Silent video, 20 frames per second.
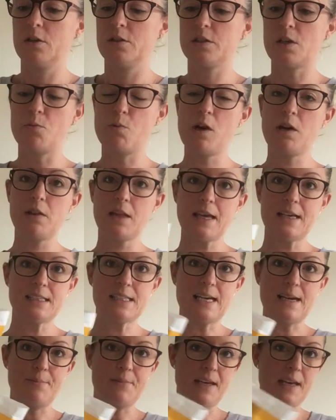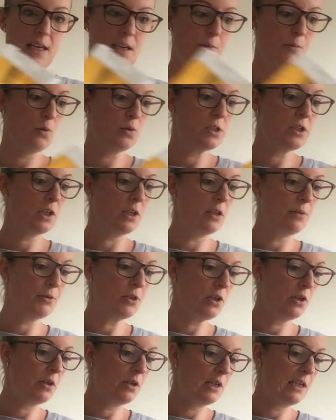So while that's happening, I'm also going to
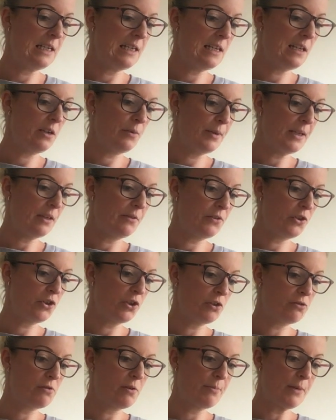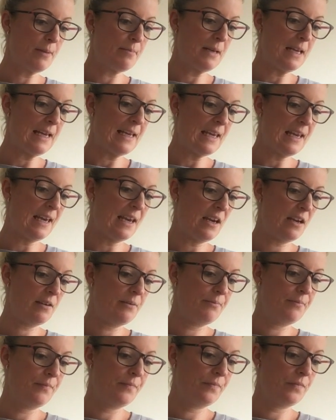put a little bit of sugar on my plate here,
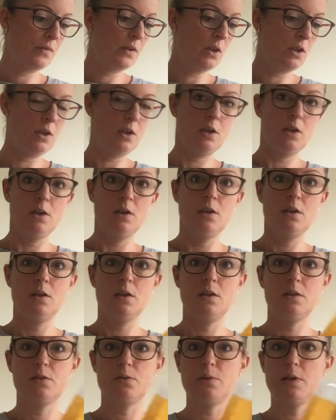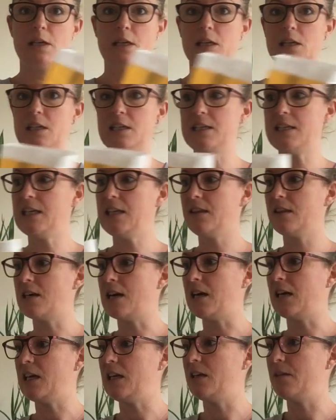because we're going to need
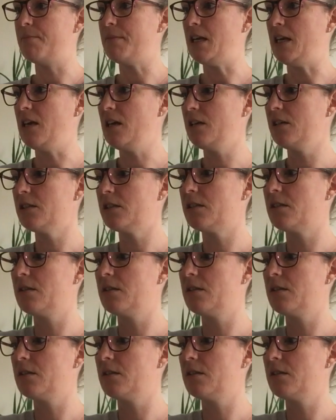that in a minute.